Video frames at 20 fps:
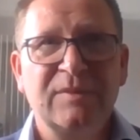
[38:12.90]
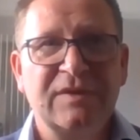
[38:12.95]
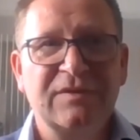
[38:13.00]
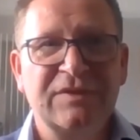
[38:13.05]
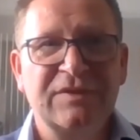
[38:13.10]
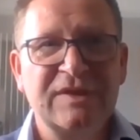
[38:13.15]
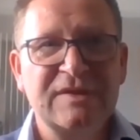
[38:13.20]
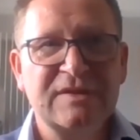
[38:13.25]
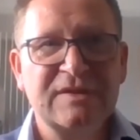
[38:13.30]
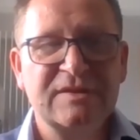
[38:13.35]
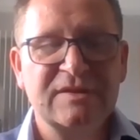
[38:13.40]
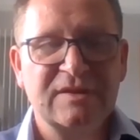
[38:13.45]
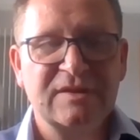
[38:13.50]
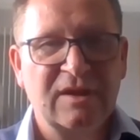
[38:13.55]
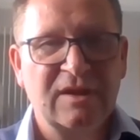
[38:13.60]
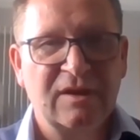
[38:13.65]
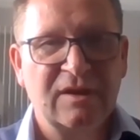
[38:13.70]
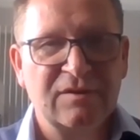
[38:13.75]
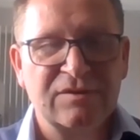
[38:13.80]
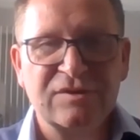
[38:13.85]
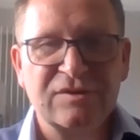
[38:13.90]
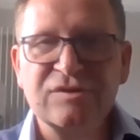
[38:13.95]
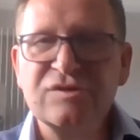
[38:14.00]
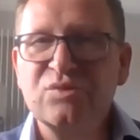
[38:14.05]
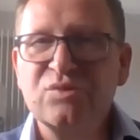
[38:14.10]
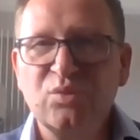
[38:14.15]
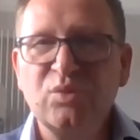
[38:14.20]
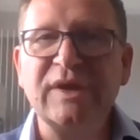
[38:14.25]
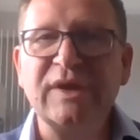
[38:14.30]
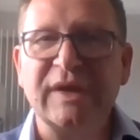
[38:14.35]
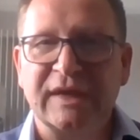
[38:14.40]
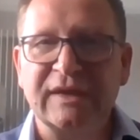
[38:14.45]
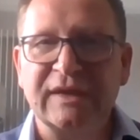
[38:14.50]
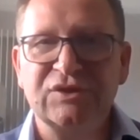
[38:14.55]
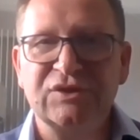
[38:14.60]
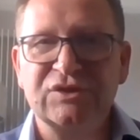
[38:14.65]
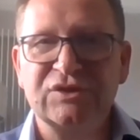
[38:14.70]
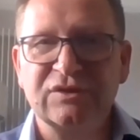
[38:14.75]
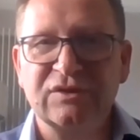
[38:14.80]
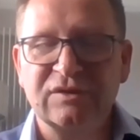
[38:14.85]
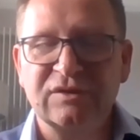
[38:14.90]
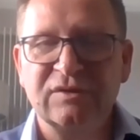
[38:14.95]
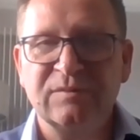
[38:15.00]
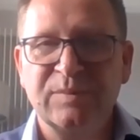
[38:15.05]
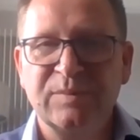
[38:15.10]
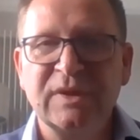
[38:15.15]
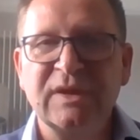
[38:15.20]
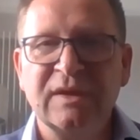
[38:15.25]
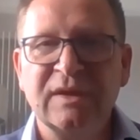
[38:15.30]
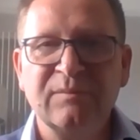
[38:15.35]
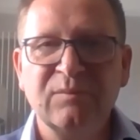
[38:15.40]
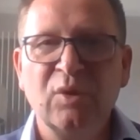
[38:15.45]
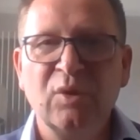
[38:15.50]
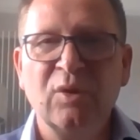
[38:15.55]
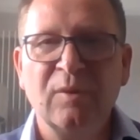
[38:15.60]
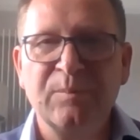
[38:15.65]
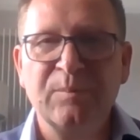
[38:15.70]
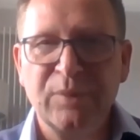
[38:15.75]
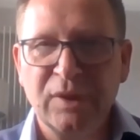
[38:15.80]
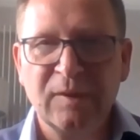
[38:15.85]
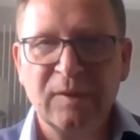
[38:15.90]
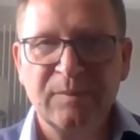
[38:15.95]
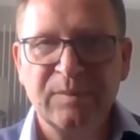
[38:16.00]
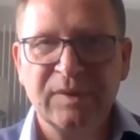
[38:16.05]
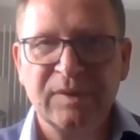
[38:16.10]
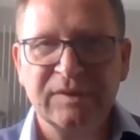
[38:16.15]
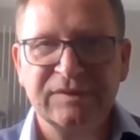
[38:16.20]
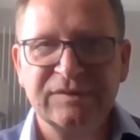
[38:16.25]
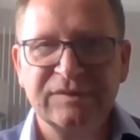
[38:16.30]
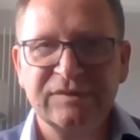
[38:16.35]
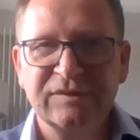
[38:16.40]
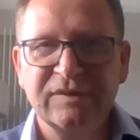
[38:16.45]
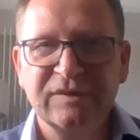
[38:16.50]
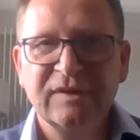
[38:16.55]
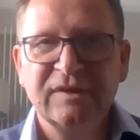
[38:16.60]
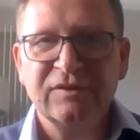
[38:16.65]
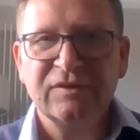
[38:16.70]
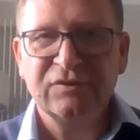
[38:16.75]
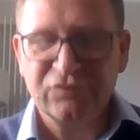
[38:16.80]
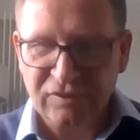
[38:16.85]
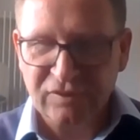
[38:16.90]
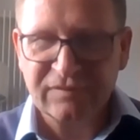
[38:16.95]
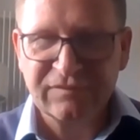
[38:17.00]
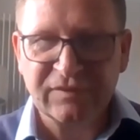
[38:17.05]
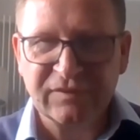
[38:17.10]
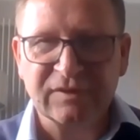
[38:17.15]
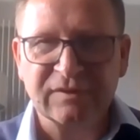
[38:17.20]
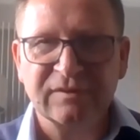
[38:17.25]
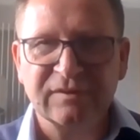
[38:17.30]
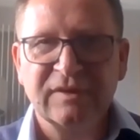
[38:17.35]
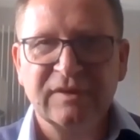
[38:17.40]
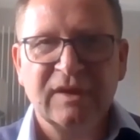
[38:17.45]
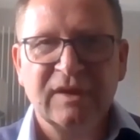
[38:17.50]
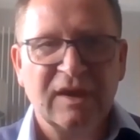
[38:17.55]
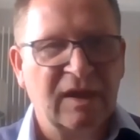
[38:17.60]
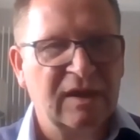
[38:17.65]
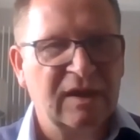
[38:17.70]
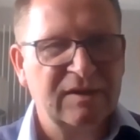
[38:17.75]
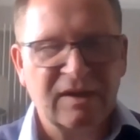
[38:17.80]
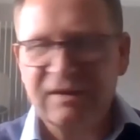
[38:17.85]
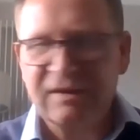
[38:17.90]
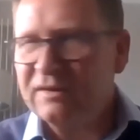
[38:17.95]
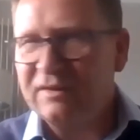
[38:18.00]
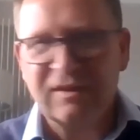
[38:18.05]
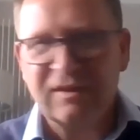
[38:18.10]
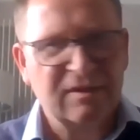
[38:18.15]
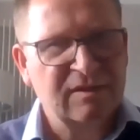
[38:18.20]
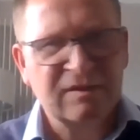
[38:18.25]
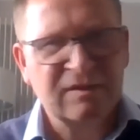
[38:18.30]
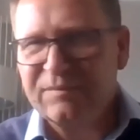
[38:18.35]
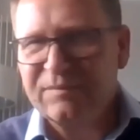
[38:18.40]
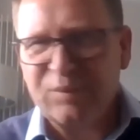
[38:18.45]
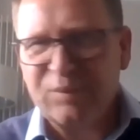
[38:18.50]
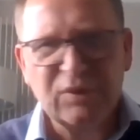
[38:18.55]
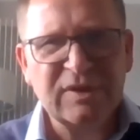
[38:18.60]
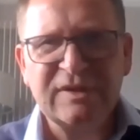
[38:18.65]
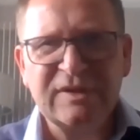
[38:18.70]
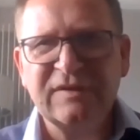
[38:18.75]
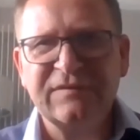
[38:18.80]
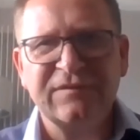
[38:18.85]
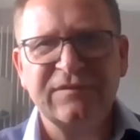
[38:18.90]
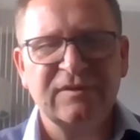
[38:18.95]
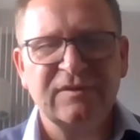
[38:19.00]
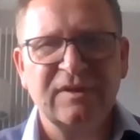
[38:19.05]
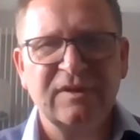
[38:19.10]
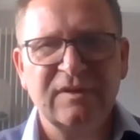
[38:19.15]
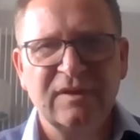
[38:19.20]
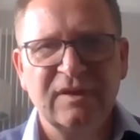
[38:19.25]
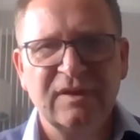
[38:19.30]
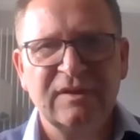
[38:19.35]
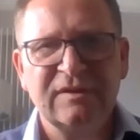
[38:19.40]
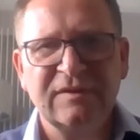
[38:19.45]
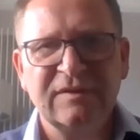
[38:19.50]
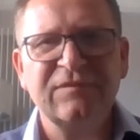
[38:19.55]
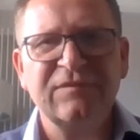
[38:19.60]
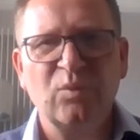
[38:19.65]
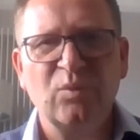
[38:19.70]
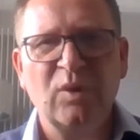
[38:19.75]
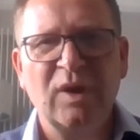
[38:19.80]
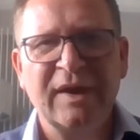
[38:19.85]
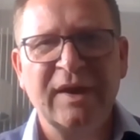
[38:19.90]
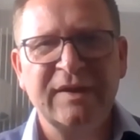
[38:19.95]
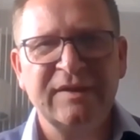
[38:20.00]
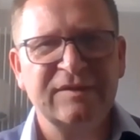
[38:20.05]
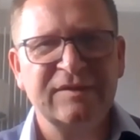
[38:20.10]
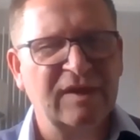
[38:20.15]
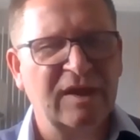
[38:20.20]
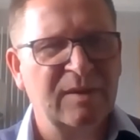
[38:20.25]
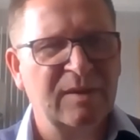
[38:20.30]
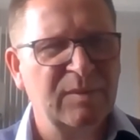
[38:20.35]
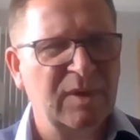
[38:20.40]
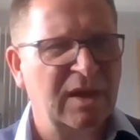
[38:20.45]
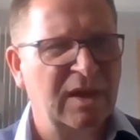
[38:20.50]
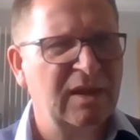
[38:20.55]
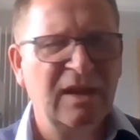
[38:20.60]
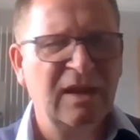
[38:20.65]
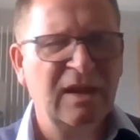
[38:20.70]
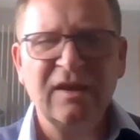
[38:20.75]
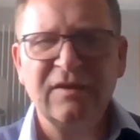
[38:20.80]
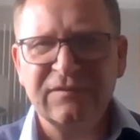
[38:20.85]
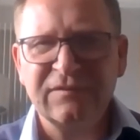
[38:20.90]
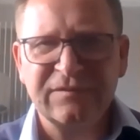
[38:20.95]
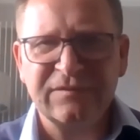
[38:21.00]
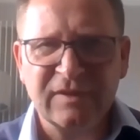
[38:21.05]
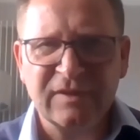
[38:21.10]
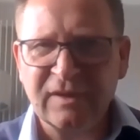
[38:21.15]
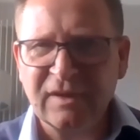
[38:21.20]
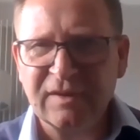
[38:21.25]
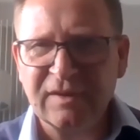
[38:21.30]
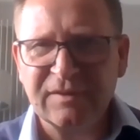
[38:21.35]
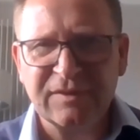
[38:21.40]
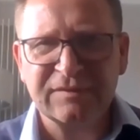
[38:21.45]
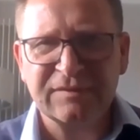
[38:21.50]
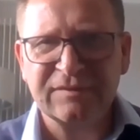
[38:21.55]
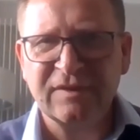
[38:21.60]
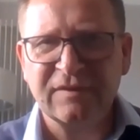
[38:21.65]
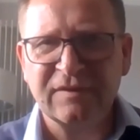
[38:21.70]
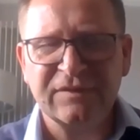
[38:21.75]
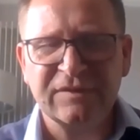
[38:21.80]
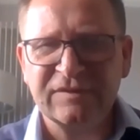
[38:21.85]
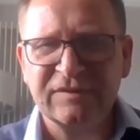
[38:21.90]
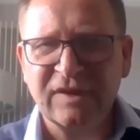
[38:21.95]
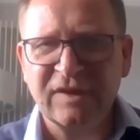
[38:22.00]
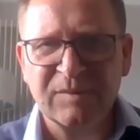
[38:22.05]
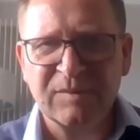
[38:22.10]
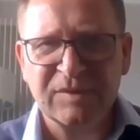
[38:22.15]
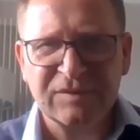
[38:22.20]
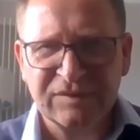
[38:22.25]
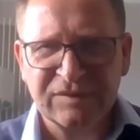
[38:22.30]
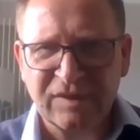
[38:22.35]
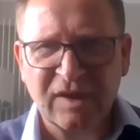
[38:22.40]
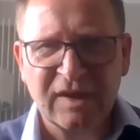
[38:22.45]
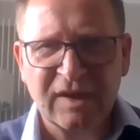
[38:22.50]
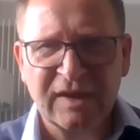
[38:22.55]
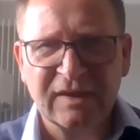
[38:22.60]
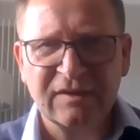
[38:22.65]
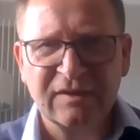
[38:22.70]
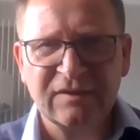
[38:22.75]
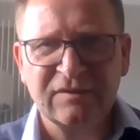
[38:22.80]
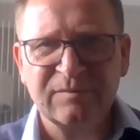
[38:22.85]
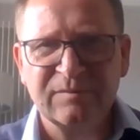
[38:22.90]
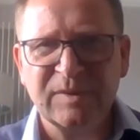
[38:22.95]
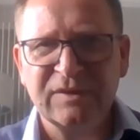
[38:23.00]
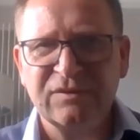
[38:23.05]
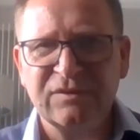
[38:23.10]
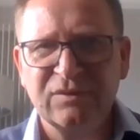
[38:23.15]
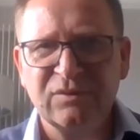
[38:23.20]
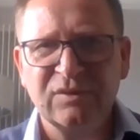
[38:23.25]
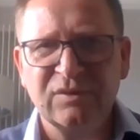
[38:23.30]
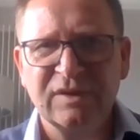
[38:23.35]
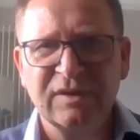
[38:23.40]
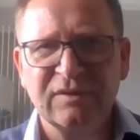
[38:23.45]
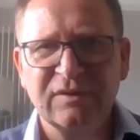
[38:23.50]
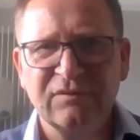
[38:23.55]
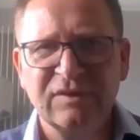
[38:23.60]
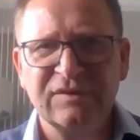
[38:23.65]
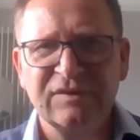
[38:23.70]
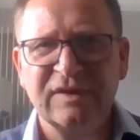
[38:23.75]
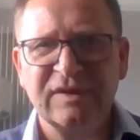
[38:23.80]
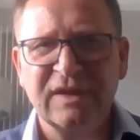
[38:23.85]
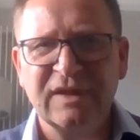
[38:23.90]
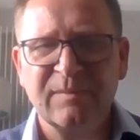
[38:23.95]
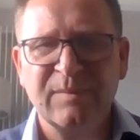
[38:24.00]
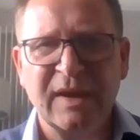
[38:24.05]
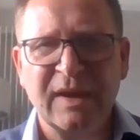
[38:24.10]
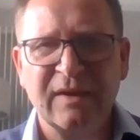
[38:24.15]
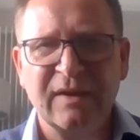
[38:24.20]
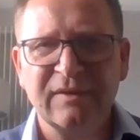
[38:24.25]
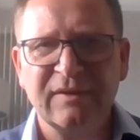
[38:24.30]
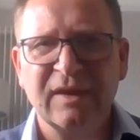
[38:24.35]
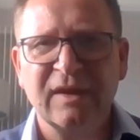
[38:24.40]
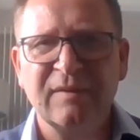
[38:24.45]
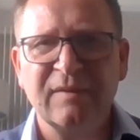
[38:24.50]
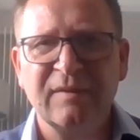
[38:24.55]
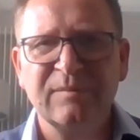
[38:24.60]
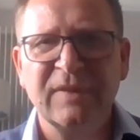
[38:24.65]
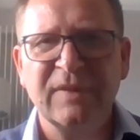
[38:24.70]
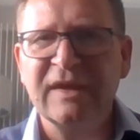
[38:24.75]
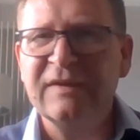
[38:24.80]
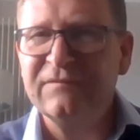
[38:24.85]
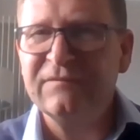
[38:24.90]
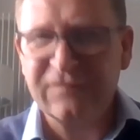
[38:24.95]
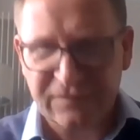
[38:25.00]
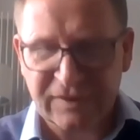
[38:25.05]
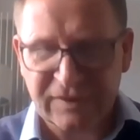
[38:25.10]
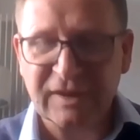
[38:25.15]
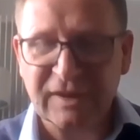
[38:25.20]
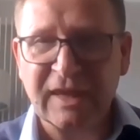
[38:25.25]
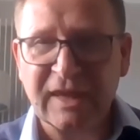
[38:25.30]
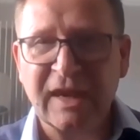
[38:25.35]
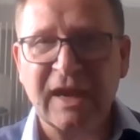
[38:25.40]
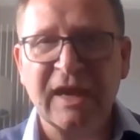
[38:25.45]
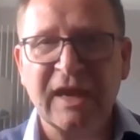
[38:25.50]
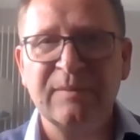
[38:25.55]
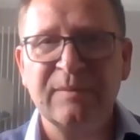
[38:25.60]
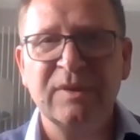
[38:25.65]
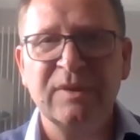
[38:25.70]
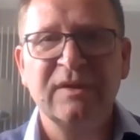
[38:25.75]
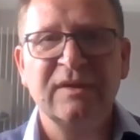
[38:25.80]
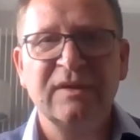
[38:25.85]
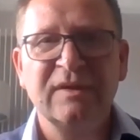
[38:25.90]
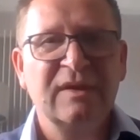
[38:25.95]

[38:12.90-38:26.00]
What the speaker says: this kind of switch to being more purpose driven, and it's put in different ways. I love the stuff that Simon Sinek has been talking recently about infinite game.